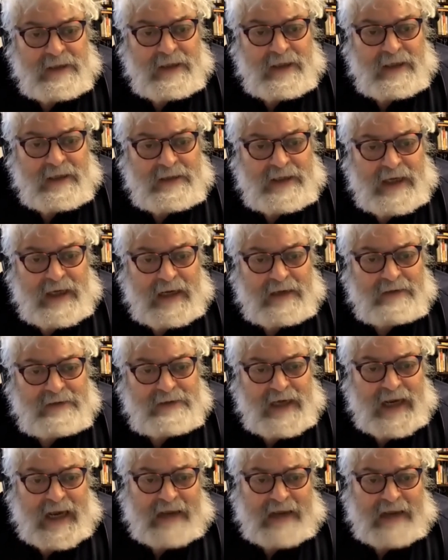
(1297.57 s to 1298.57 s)
down
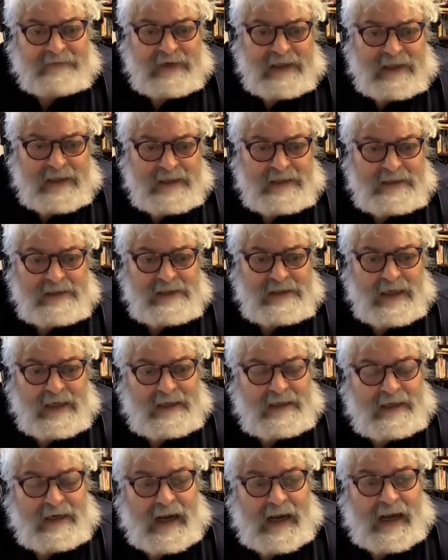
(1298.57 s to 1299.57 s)
to having things
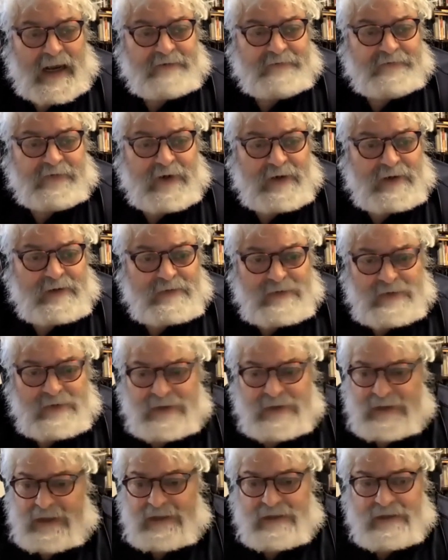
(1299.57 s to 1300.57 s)
like
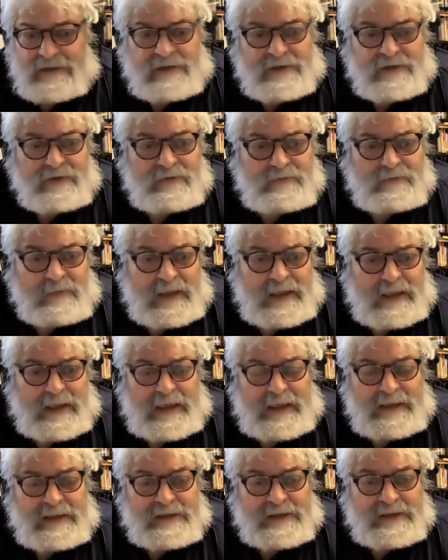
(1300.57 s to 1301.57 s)
iPhones and Zoom
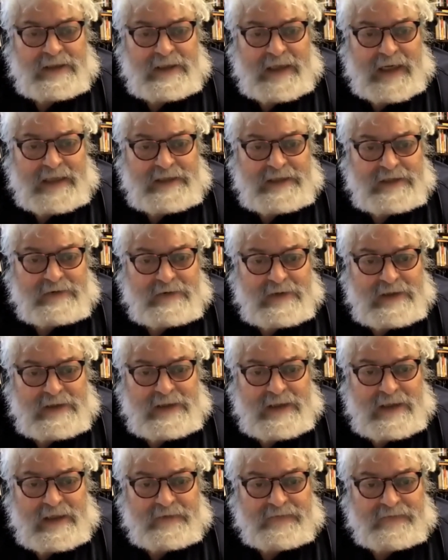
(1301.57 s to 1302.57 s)
meetings and that sort of
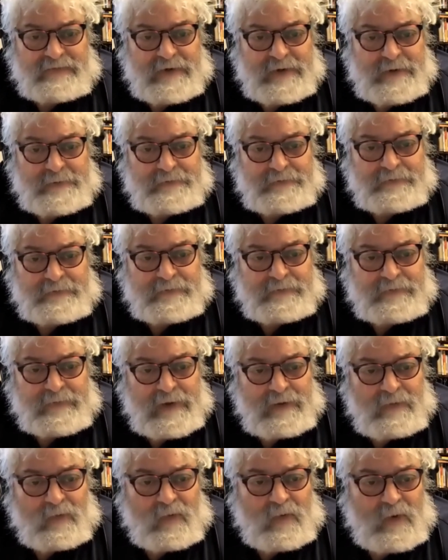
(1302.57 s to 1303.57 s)
stuff.
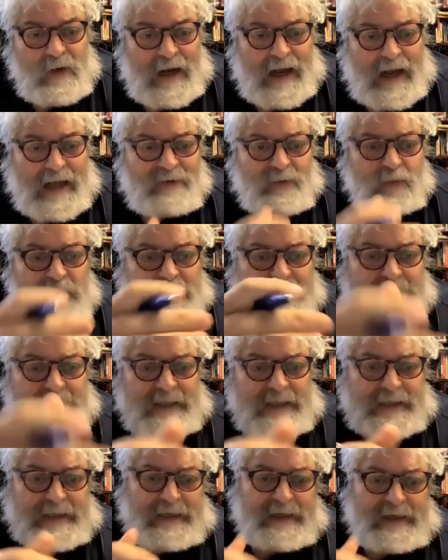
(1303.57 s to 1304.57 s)
Well, how did we
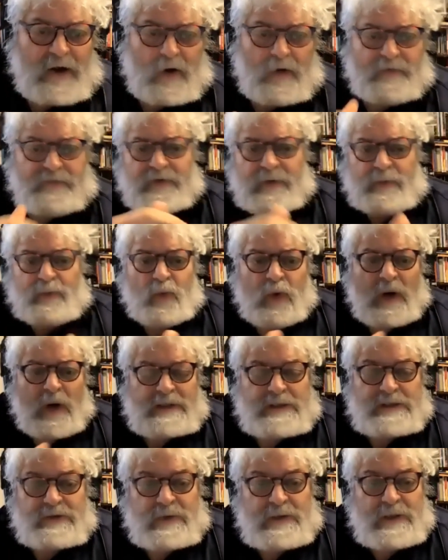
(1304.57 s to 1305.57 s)
go from
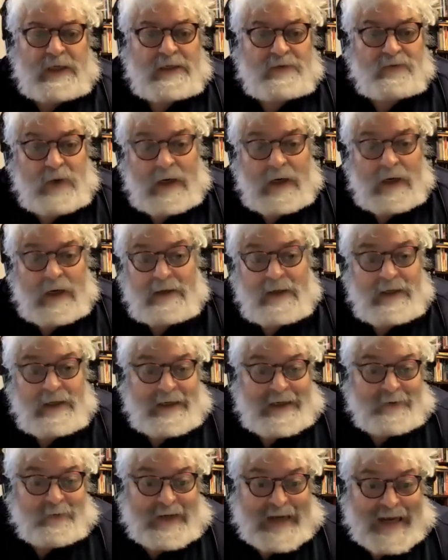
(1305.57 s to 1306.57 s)
one to another? Well,
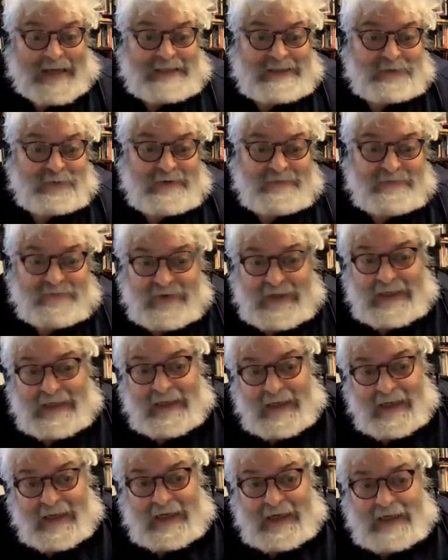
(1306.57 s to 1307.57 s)
we had to invent
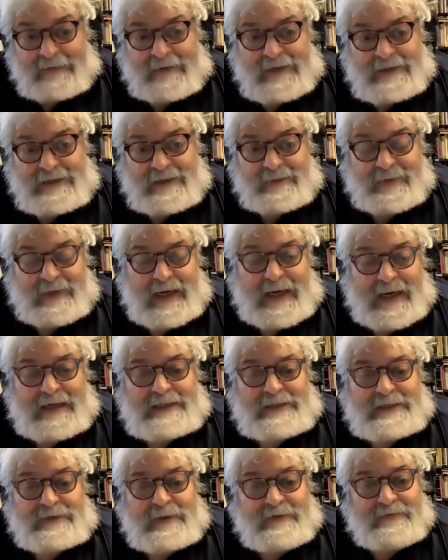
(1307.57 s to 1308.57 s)
language, and we
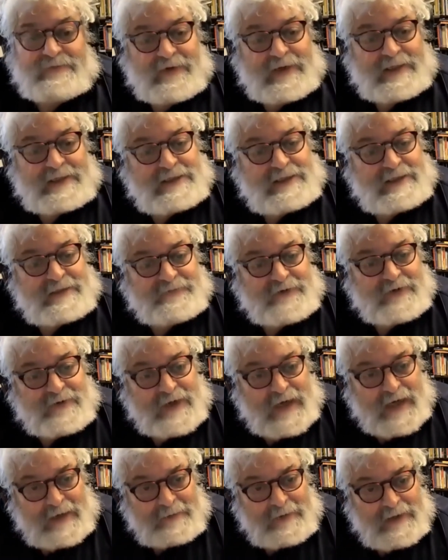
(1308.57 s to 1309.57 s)
had to invent some
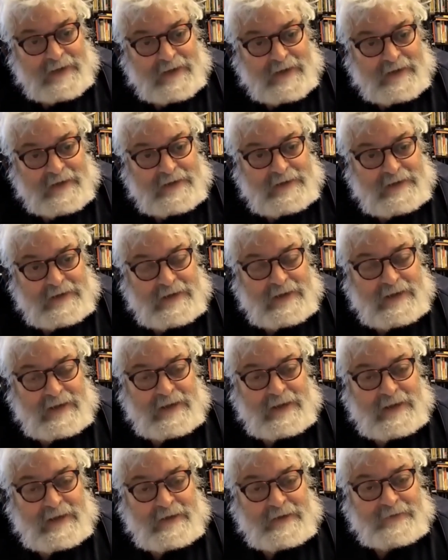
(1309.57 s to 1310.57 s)
vocabularies
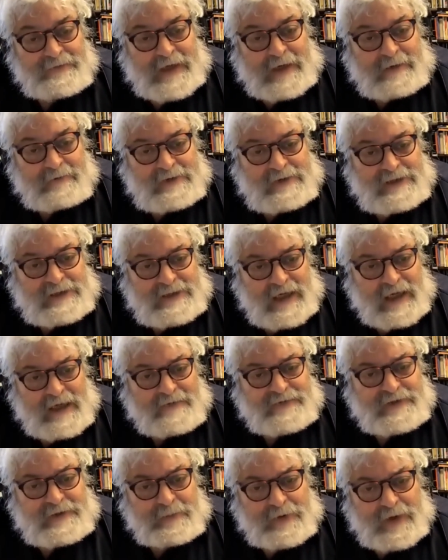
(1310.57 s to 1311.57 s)
that would
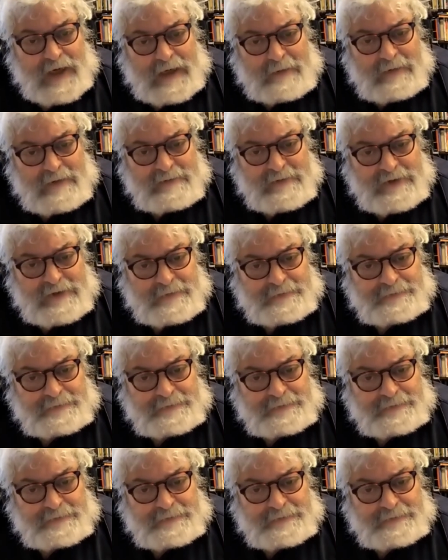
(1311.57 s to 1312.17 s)
solve some problems.